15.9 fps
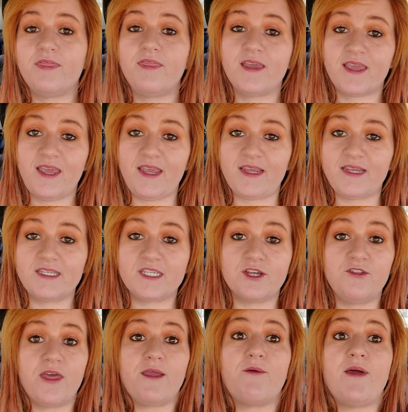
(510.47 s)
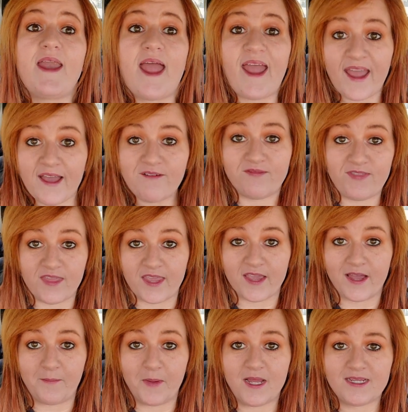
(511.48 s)
the keys so they would have
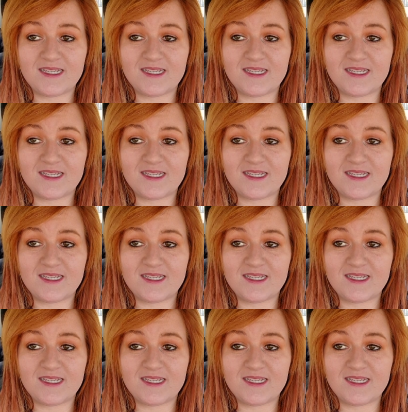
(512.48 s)
them